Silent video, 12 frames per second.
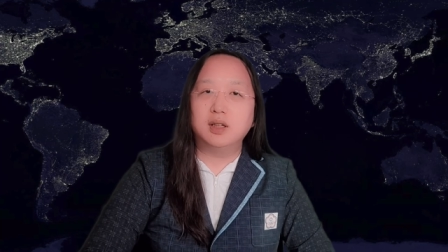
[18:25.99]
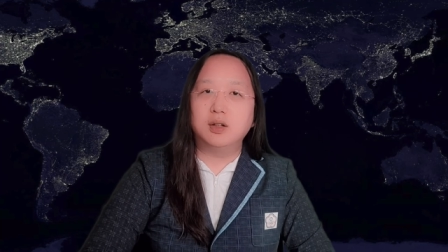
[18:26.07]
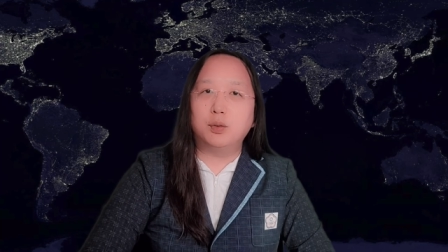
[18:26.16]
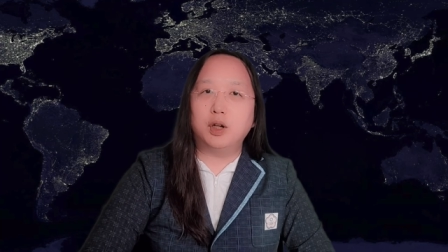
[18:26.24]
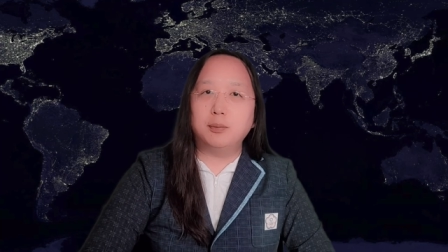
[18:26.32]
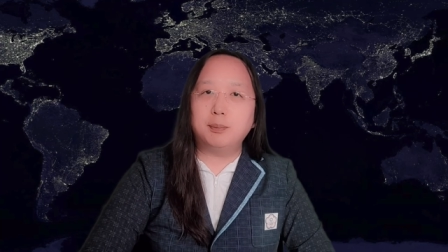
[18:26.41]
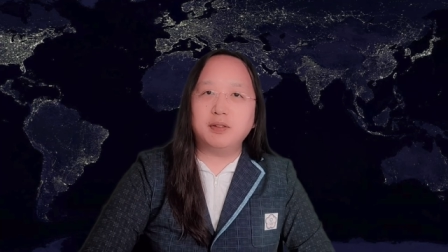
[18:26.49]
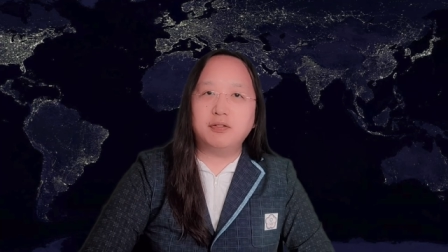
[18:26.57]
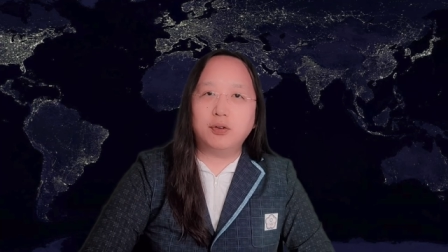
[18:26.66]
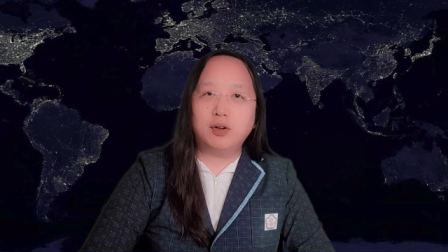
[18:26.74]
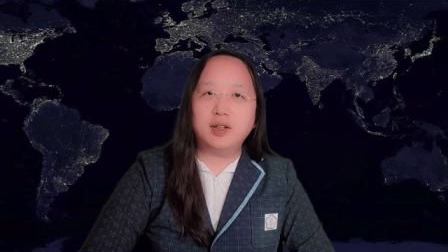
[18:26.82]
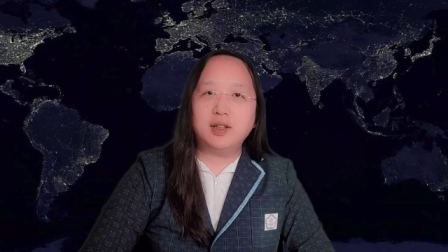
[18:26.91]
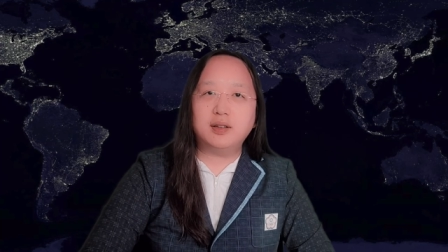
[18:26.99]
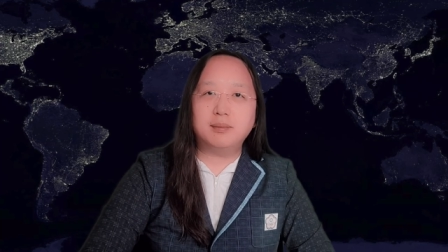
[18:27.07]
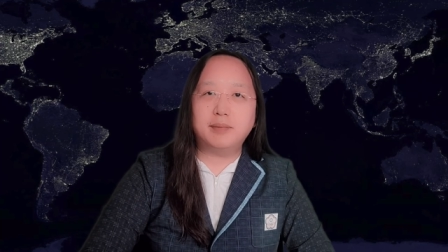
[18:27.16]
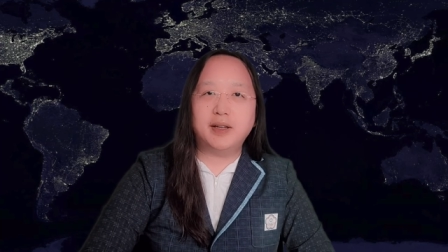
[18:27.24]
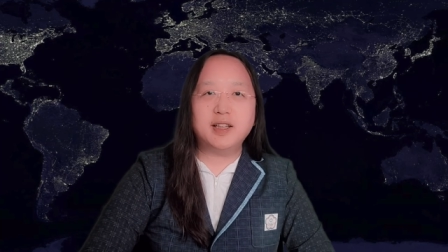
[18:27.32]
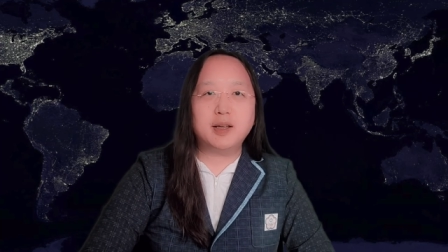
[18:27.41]
Well, before the
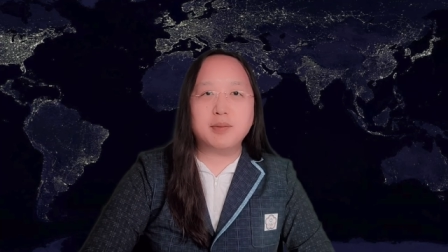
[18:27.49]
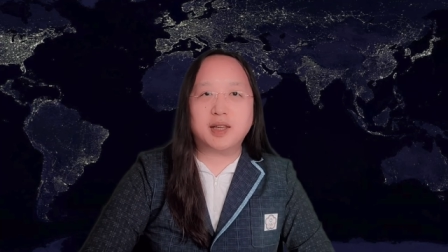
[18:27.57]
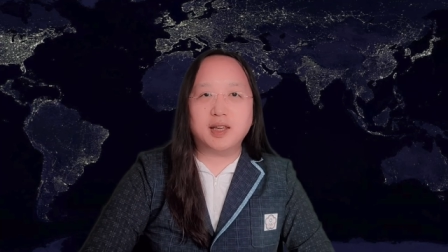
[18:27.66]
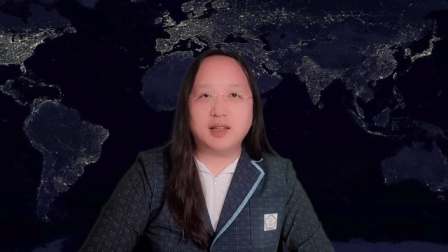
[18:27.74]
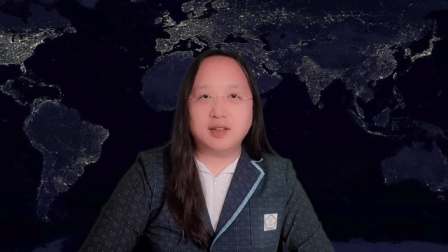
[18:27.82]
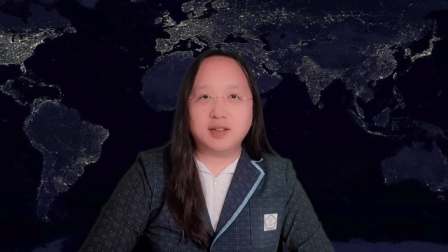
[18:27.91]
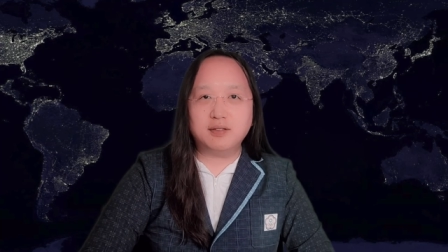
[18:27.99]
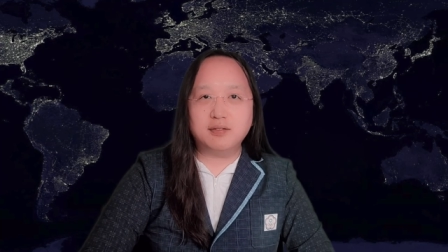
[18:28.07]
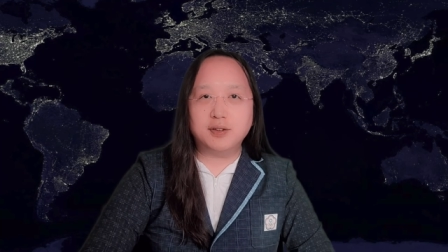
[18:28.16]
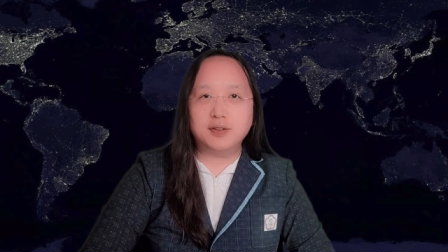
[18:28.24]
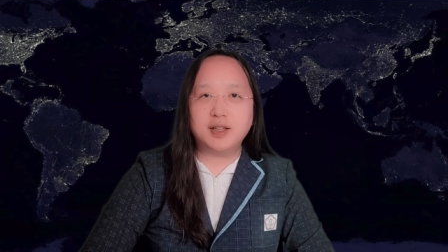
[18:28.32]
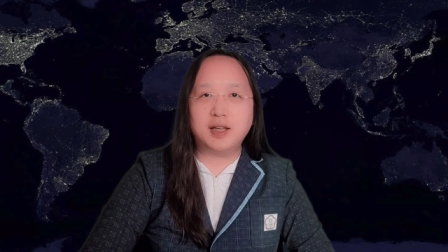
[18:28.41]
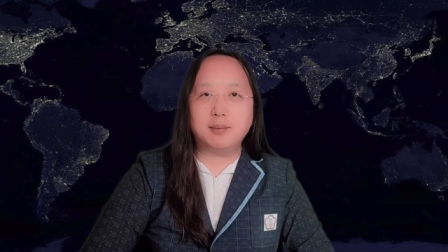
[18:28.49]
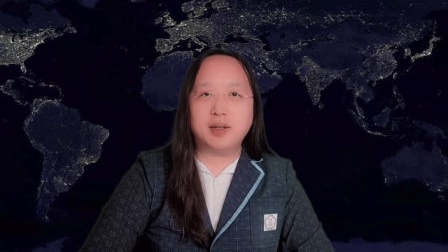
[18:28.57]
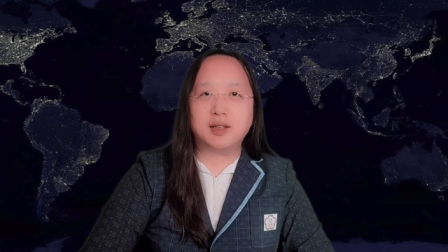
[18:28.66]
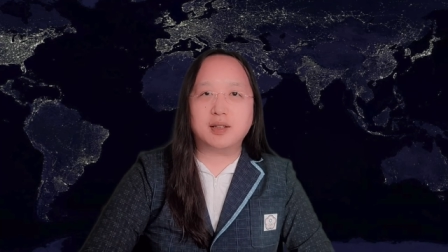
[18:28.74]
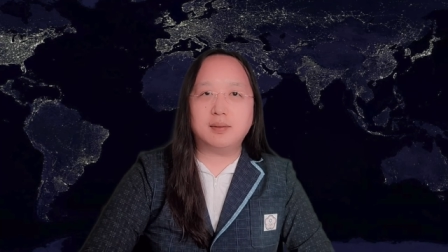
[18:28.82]
pandemic and the infodemic,